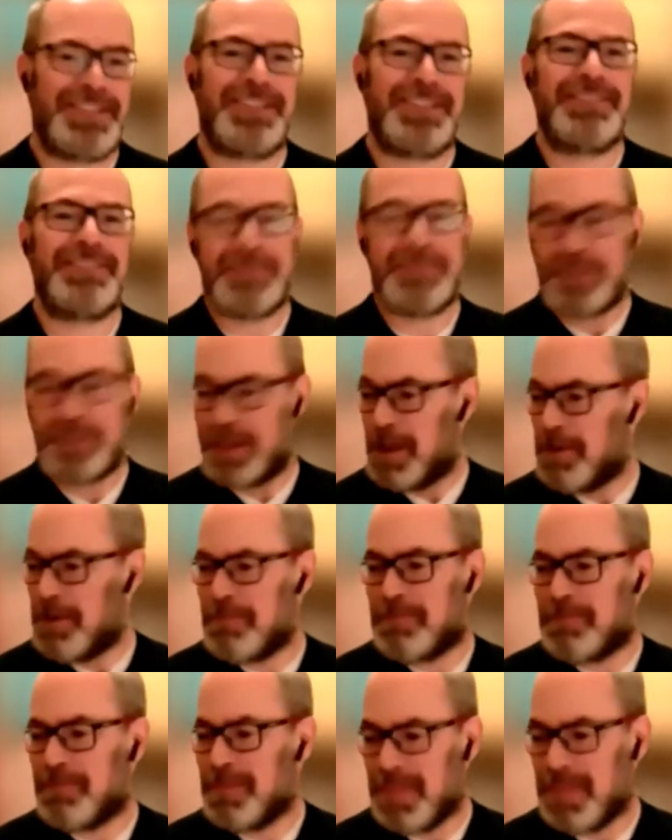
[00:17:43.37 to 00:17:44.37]
and
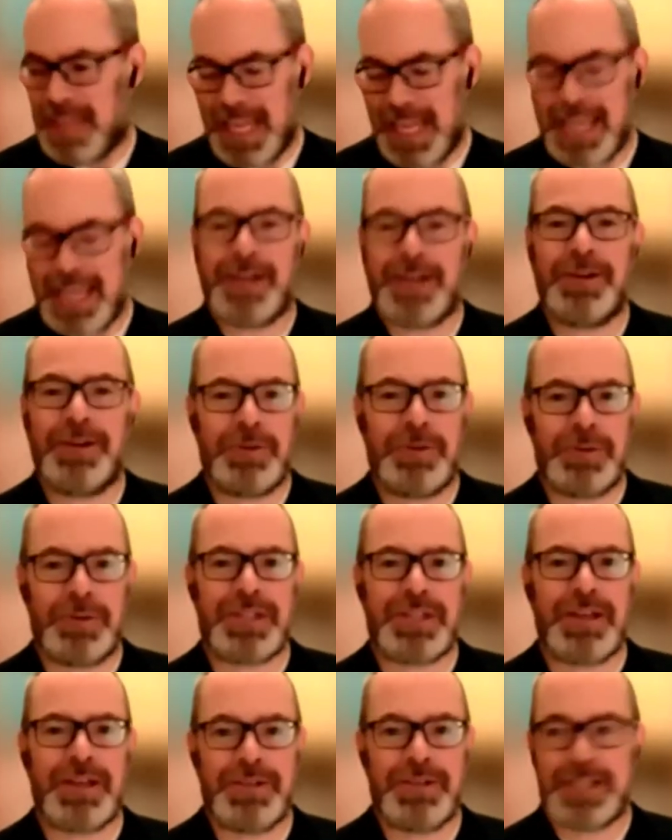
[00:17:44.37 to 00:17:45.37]
they can
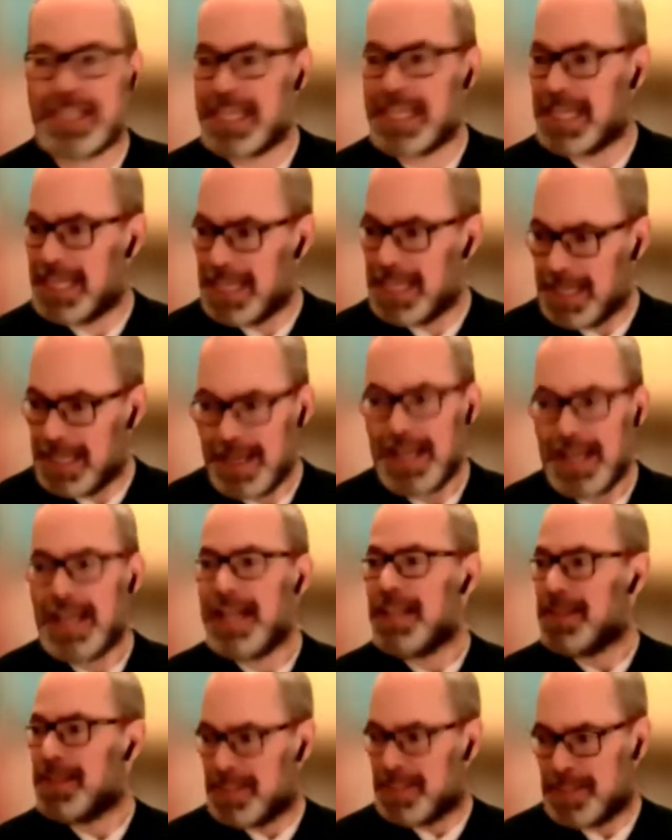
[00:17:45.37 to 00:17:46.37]
also see
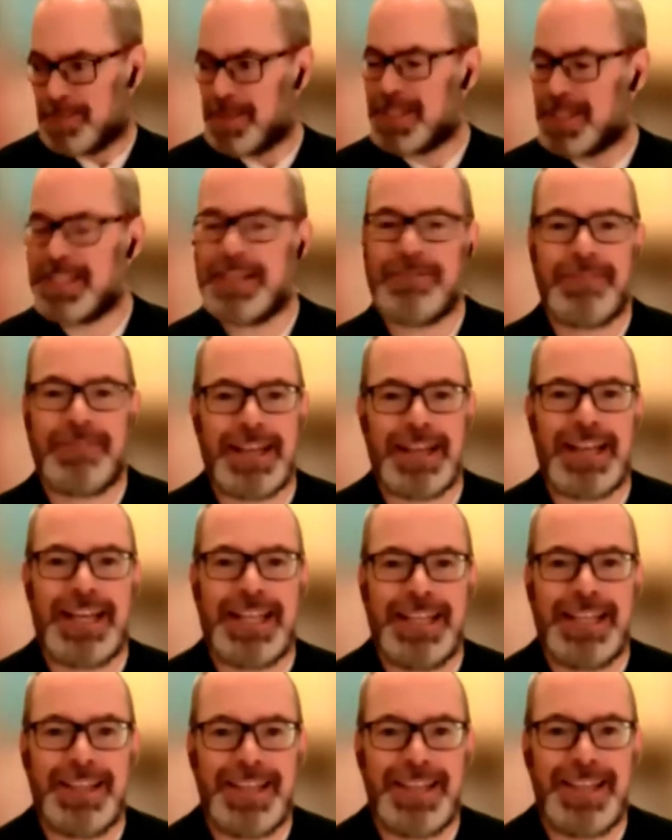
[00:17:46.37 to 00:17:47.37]

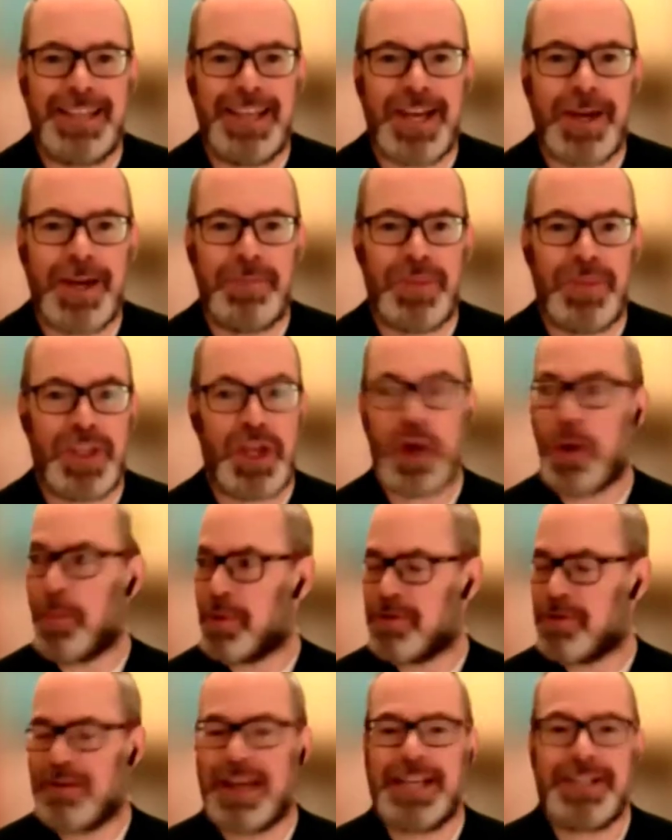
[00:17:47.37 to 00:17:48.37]
specifically the
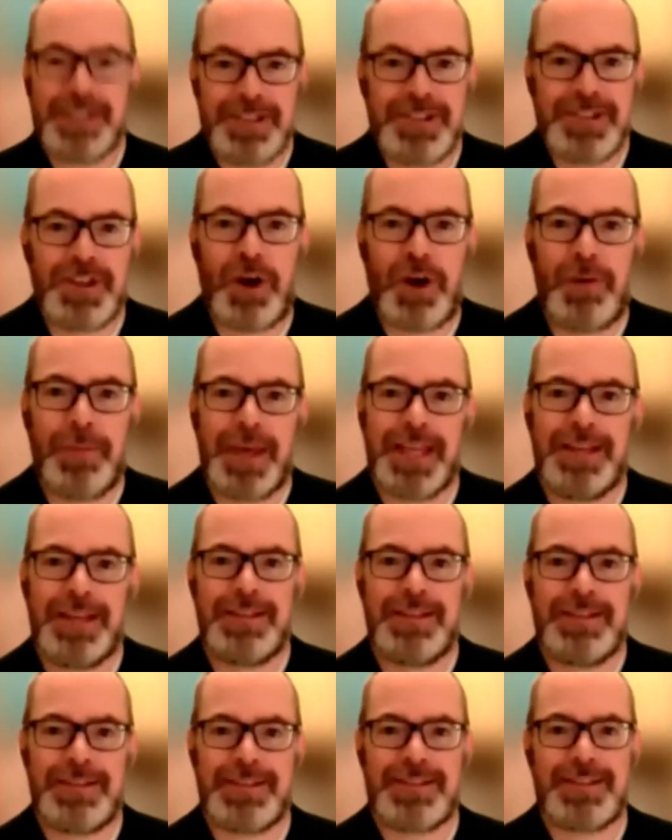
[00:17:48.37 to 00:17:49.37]
operator's
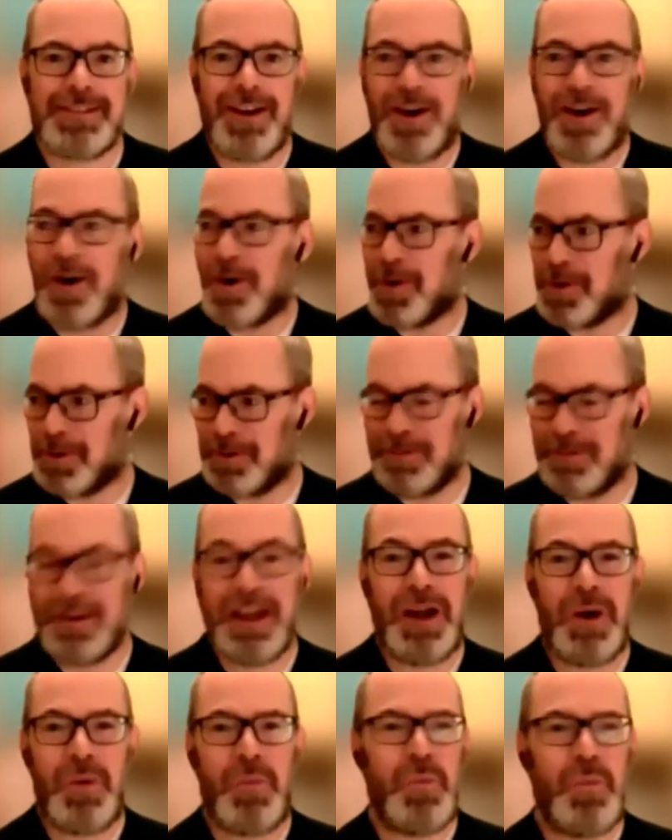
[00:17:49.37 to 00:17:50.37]
comments on
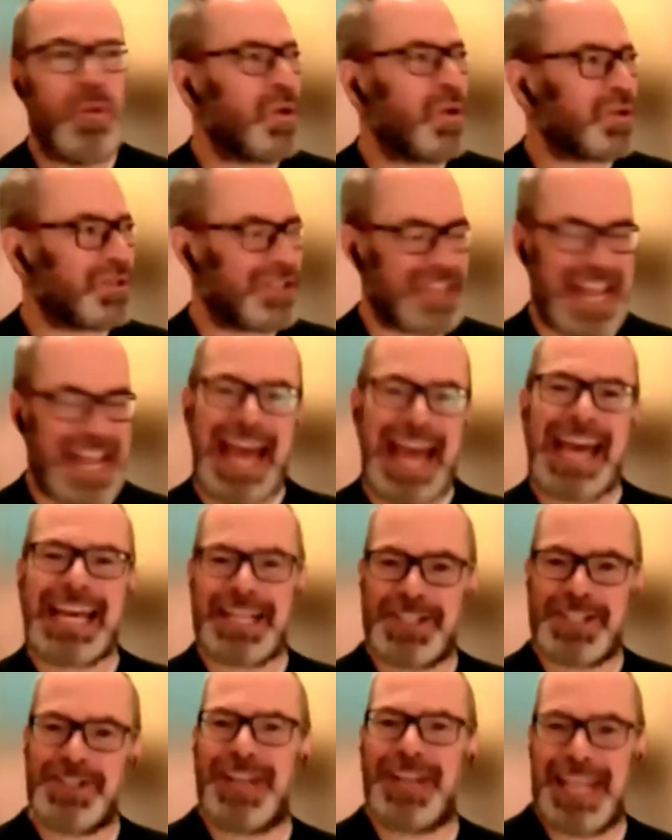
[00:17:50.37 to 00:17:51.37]
what's
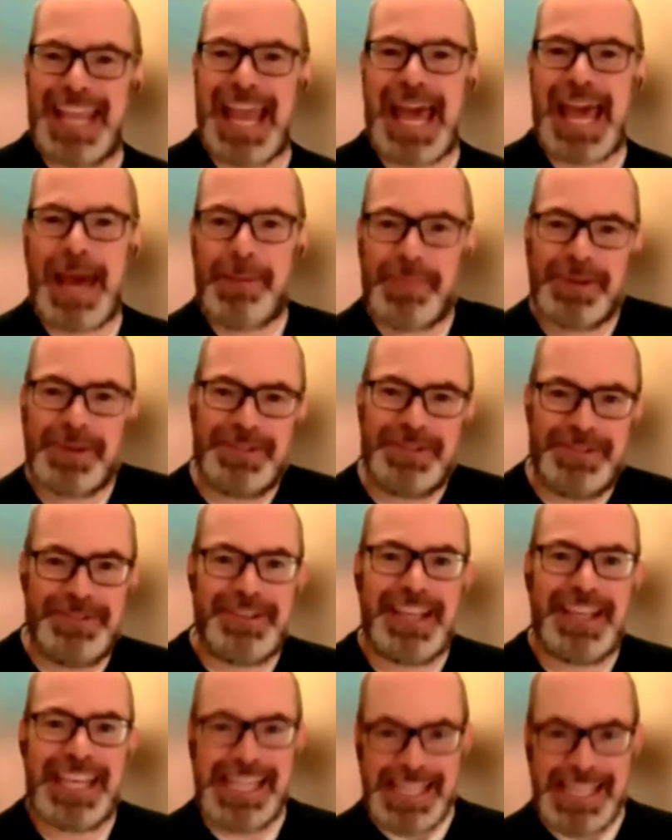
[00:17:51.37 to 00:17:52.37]
actually
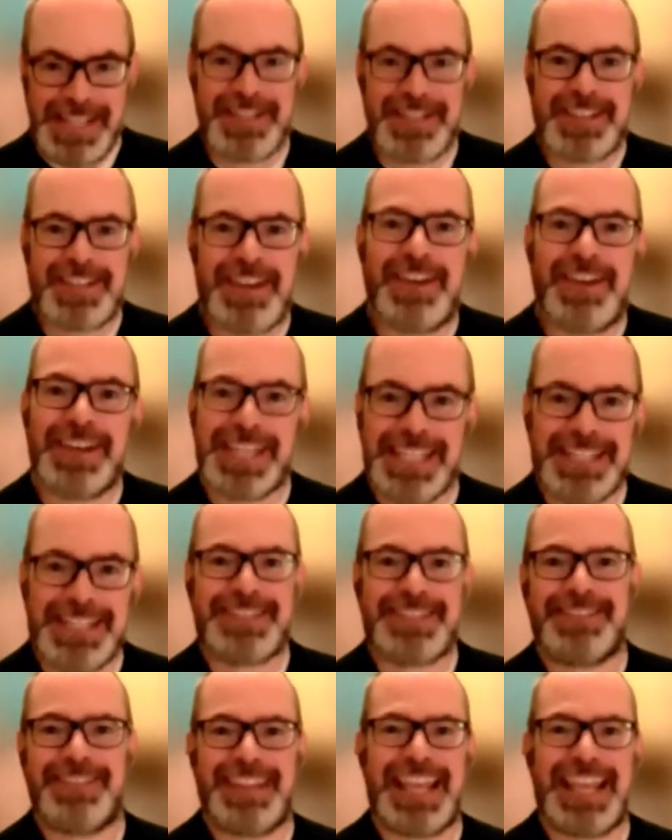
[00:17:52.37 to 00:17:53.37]
happened in
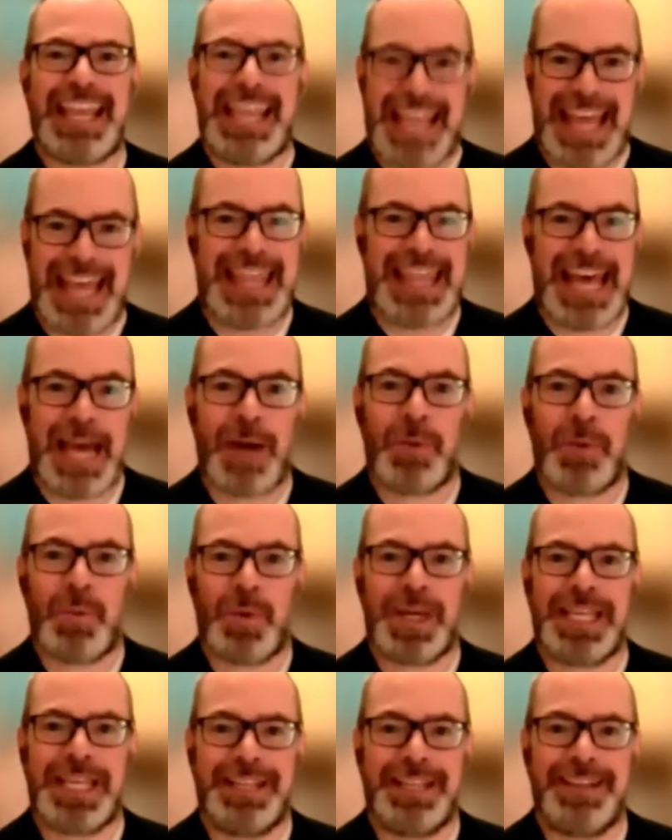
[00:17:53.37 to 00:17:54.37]
site that
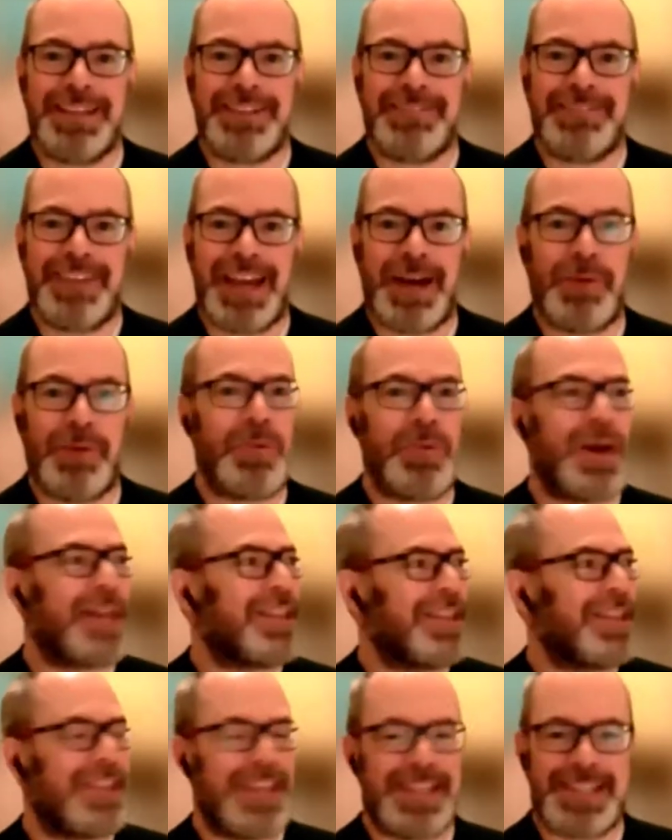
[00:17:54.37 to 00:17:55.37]
week, and
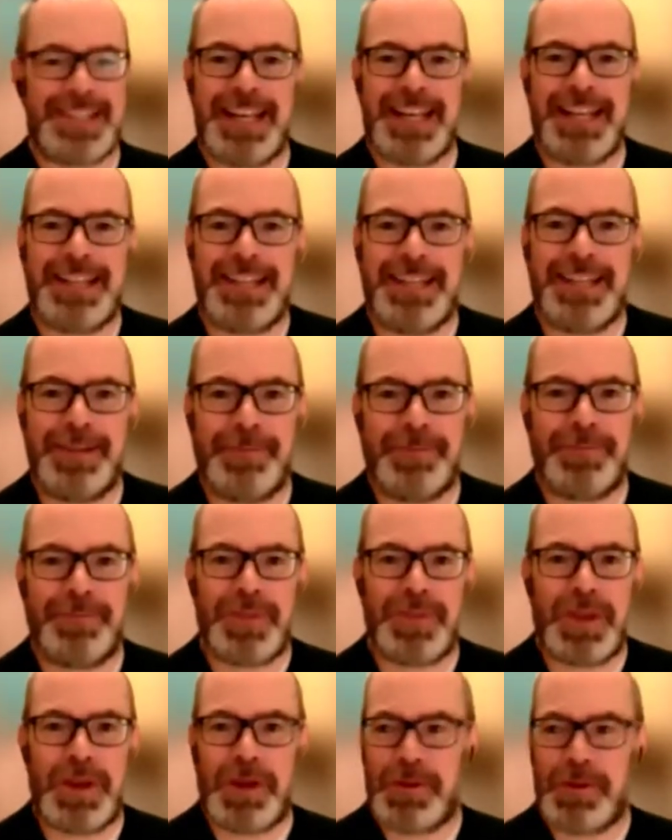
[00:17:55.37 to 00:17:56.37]
whether there's anything
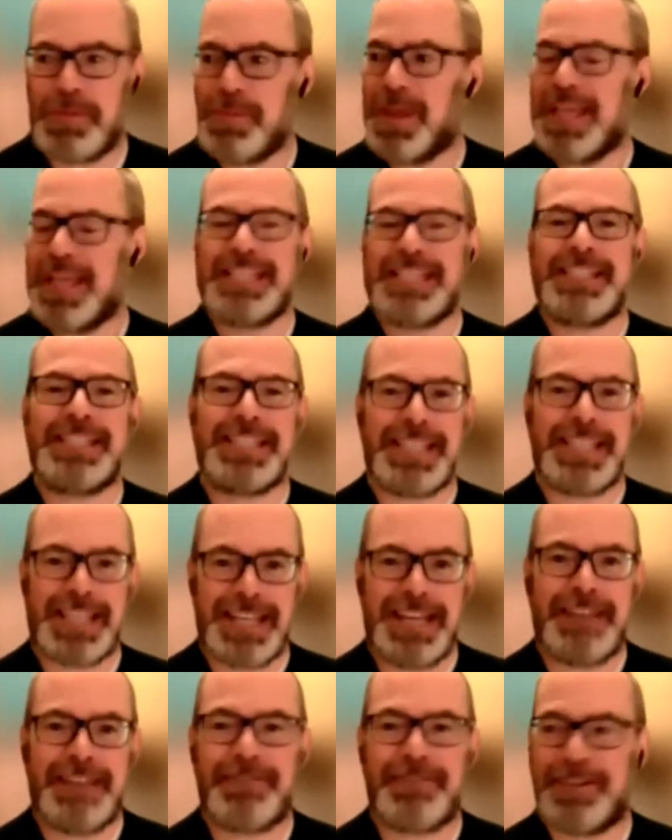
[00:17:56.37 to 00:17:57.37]

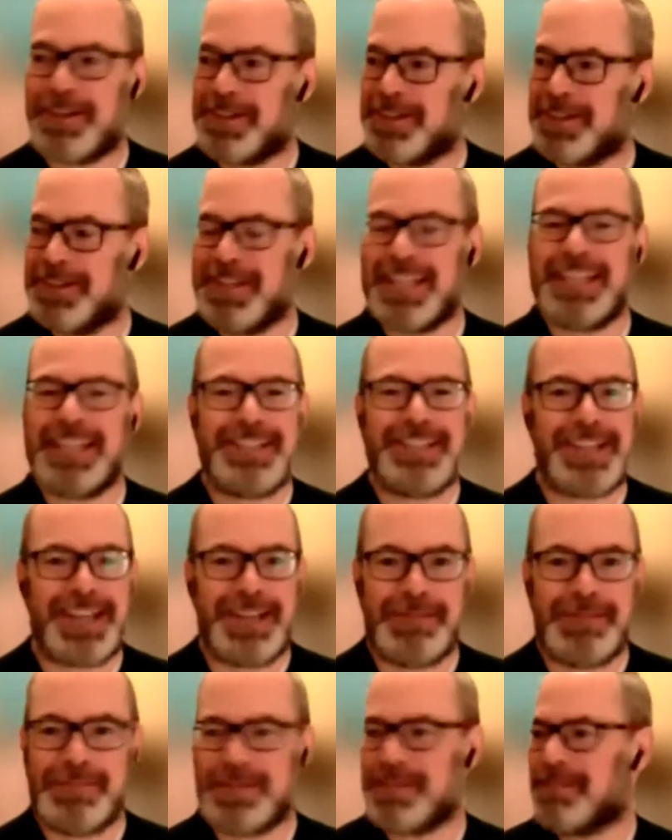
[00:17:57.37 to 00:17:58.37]
significant in
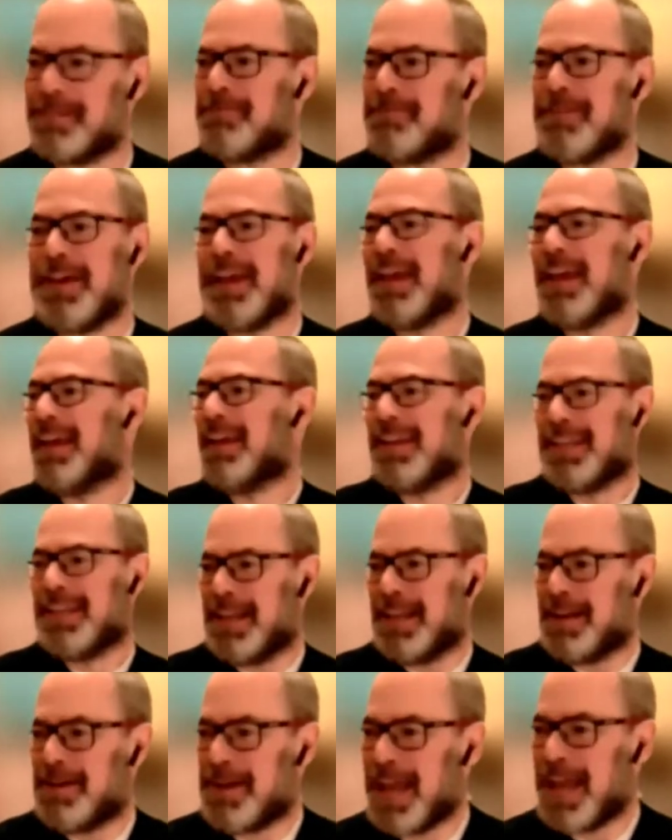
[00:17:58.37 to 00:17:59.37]
terms of
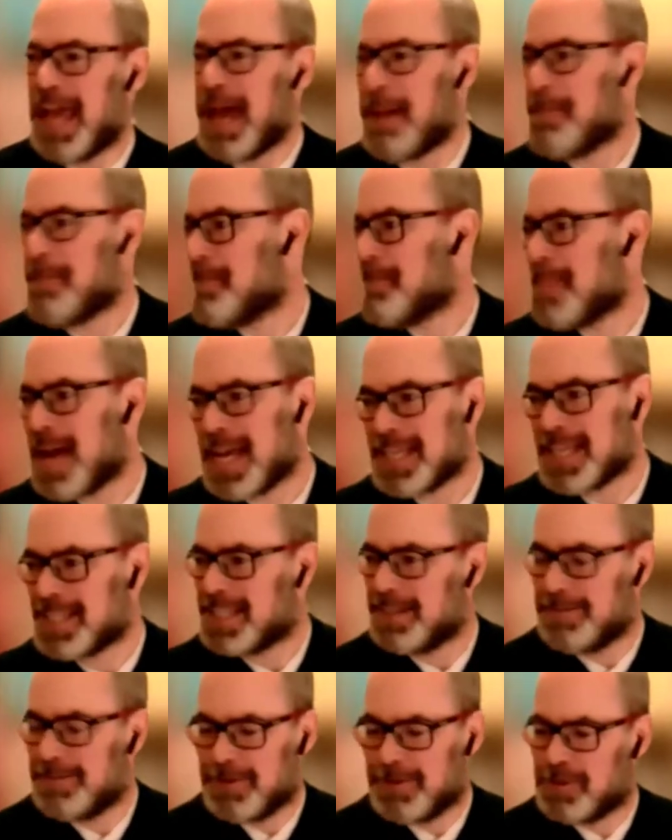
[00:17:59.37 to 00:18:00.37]
a
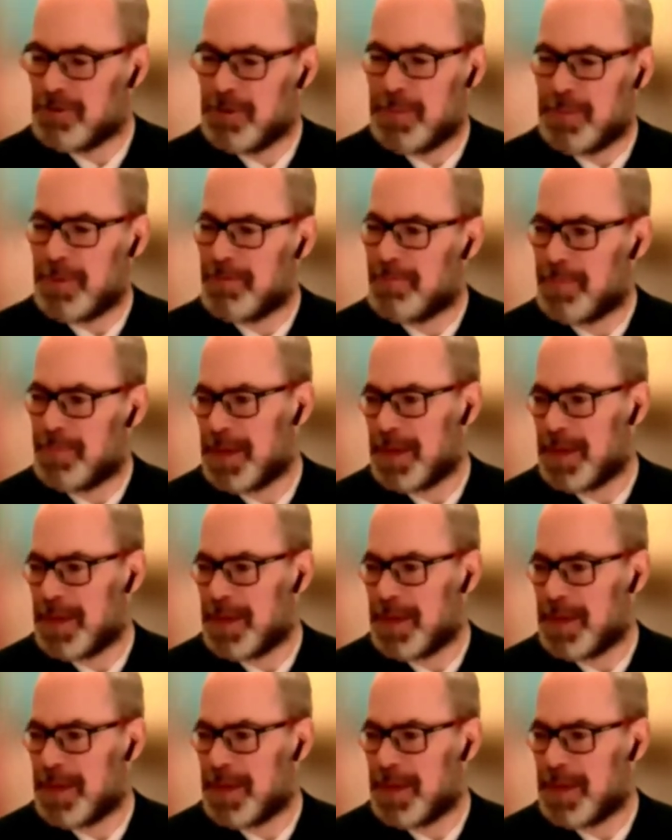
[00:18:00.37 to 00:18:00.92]
massive group of